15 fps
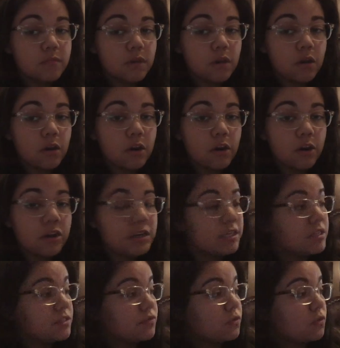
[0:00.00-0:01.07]
R
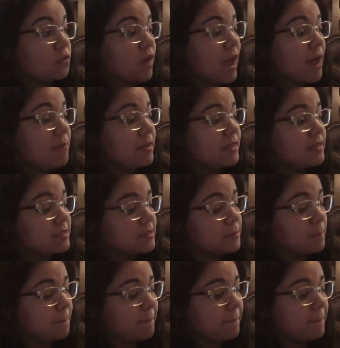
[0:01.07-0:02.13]
is for rabbits.
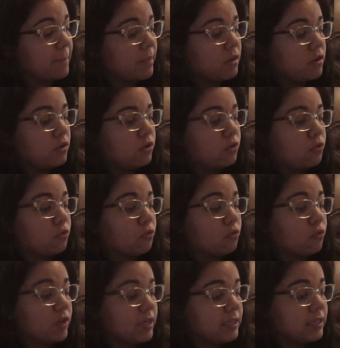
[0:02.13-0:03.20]

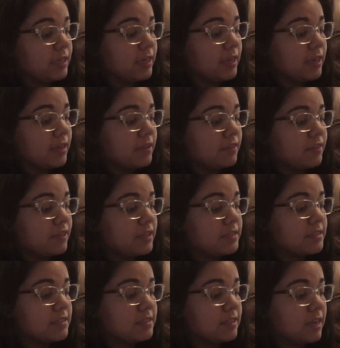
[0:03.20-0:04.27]
Really?
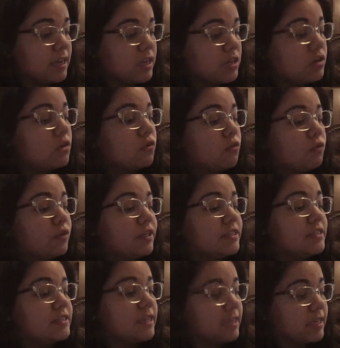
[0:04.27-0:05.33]
This is getting
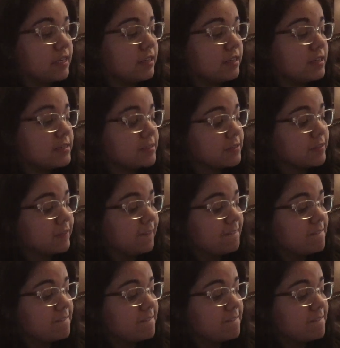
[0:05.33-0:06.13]
ridiculous.